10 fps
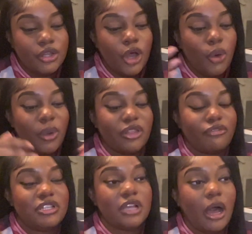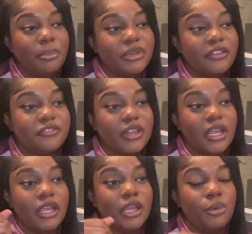know whether it's
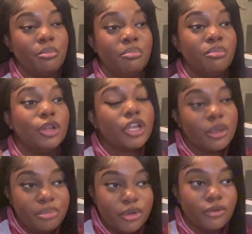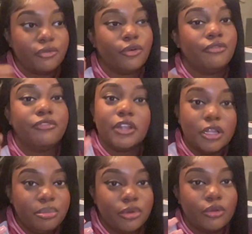uplifting looking beautiful
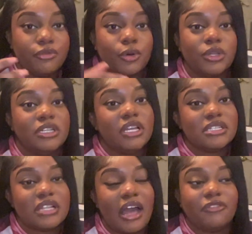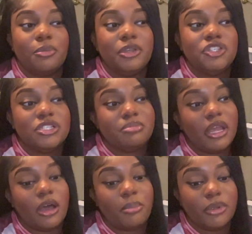feeling beautiful and it doesn't have to be just
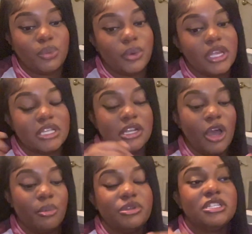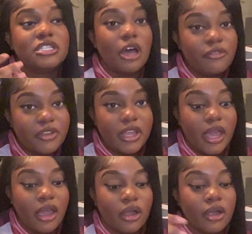makeup and wigs but
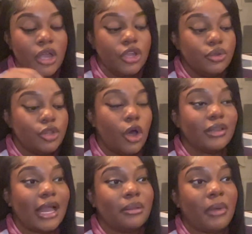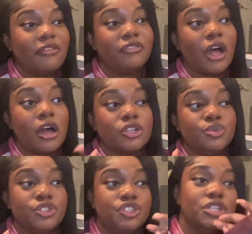self-care you know a lot of my
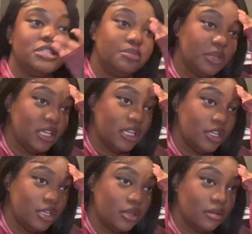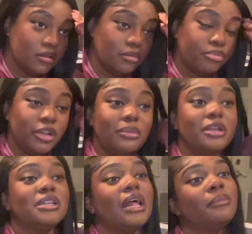vlogs was just me pretty
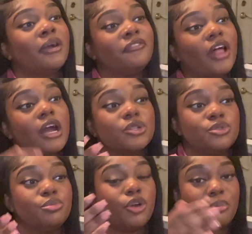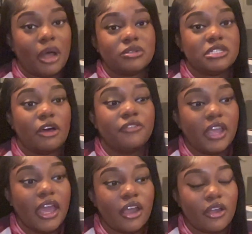much a lot of my vlogs is more about
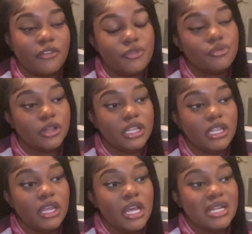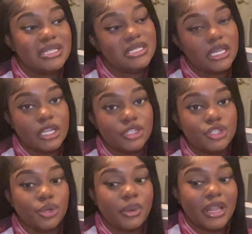self-care if you really dig
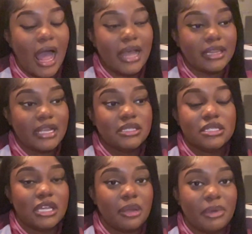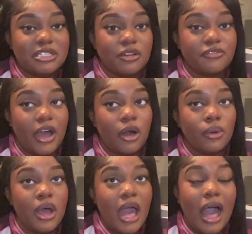into it i like to take myself
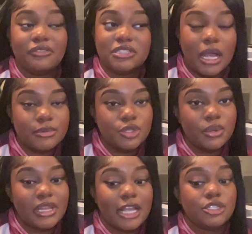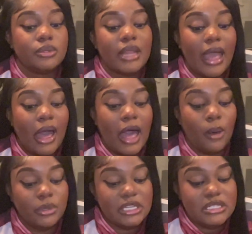out i've stopped doing that so now i
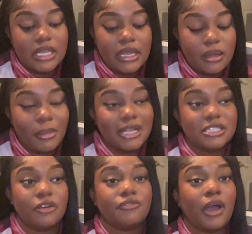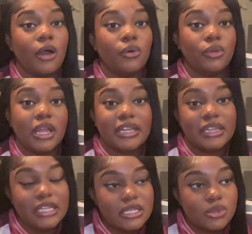want to take myself out at
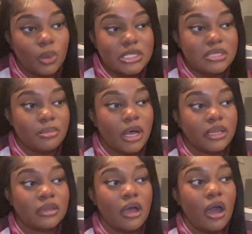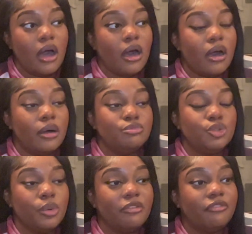least once a month um,
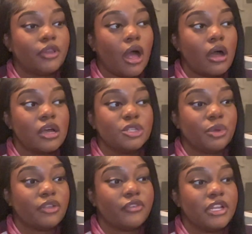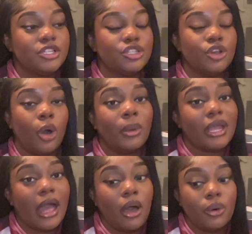doing vlogs whether it's
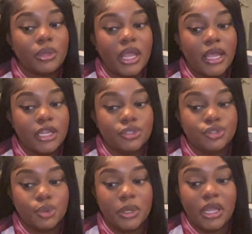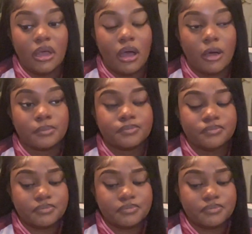going out and doing um,